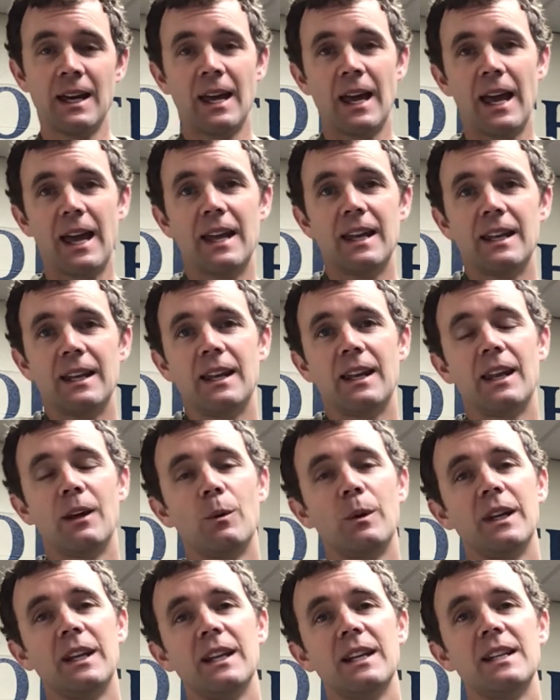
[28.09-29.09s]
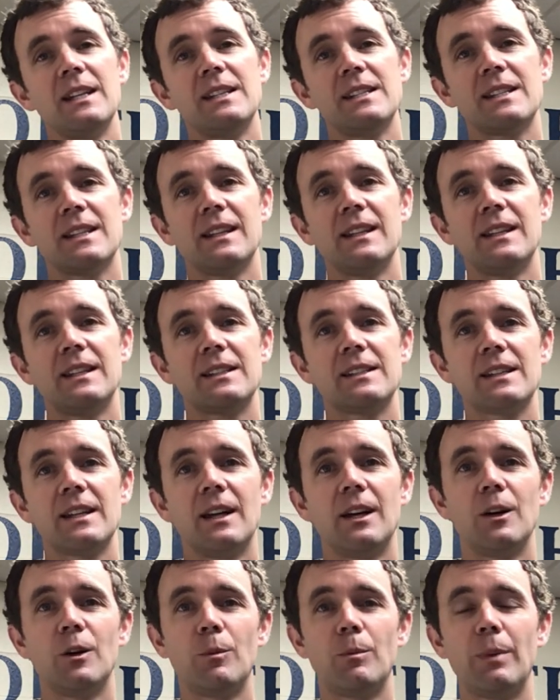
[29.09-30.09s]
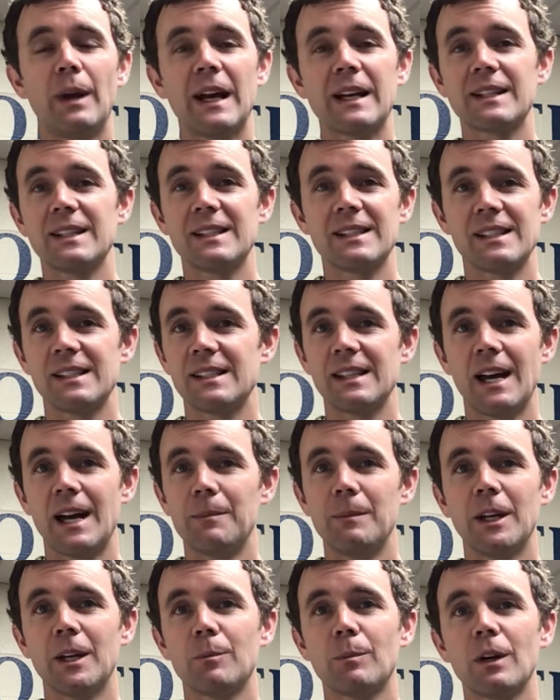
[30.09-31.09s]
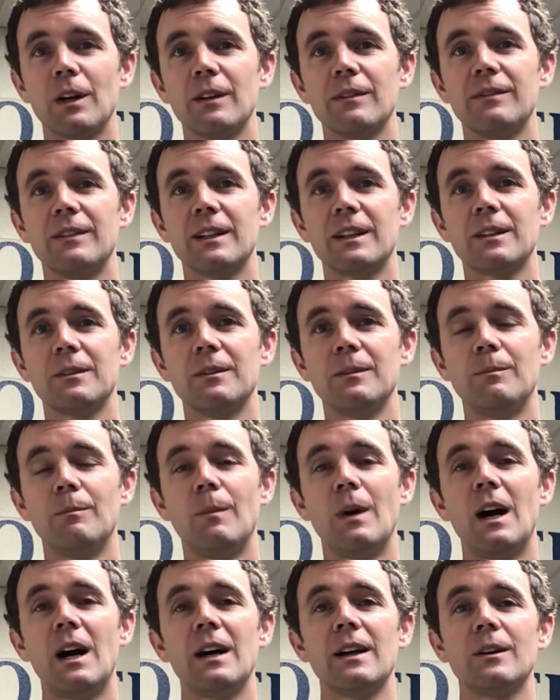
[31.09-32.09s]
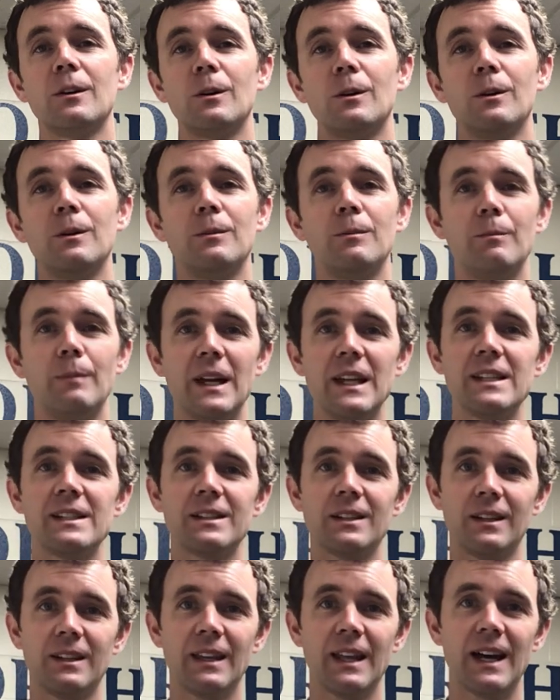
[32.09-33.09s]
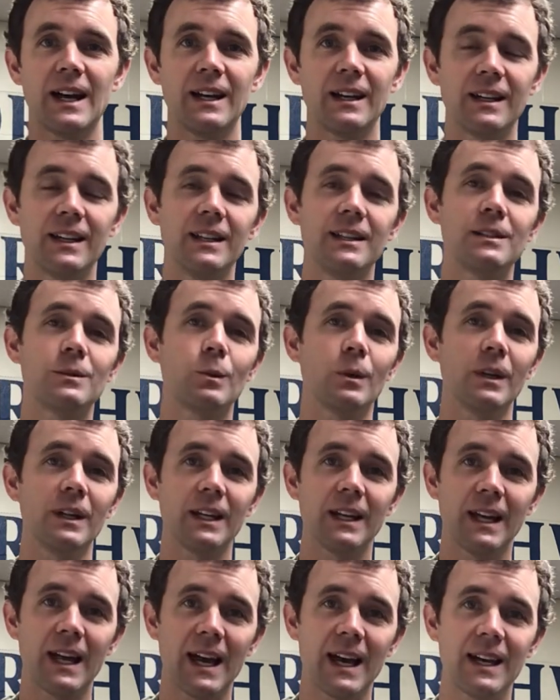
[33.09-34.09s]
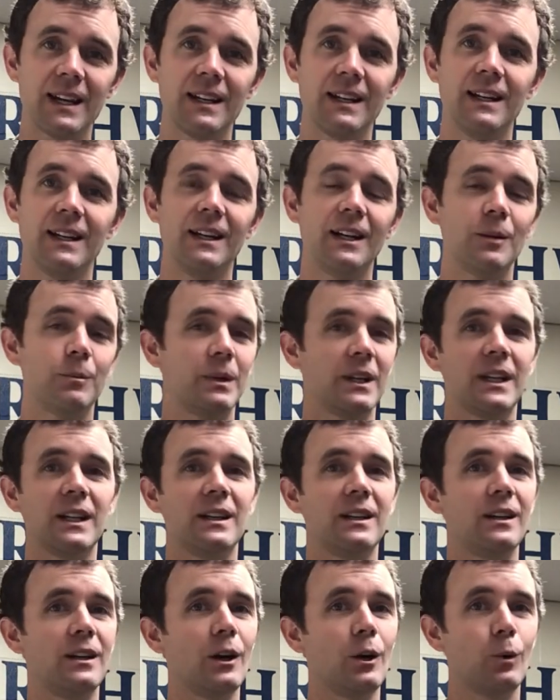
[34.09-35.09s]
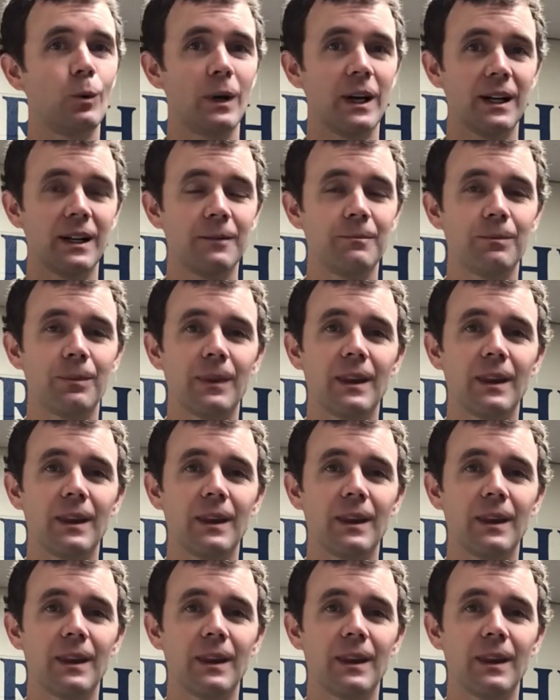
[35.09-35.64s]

And, and we get into this practice does not make perfect model based on that. He's working at it, but getting nowhere.